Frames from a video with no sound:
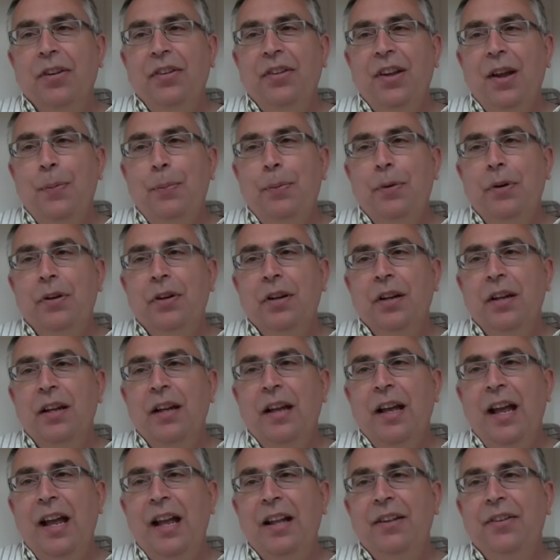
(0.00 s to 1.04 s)
a separate
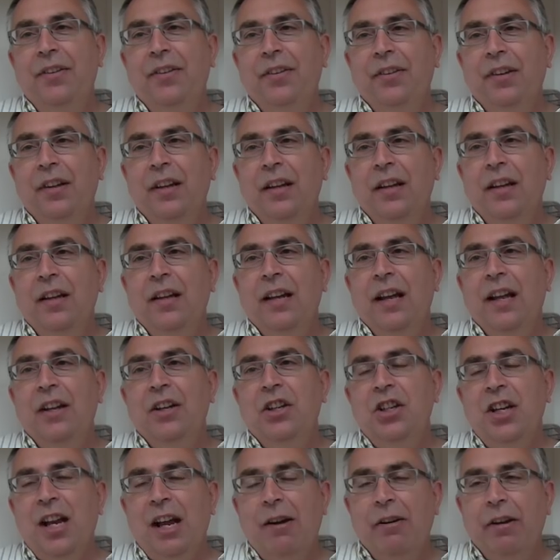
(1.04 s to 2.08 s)
heads and
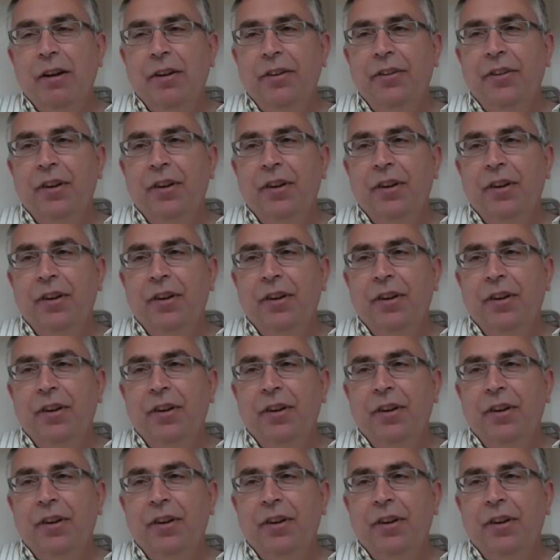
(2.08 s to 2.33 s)
shower.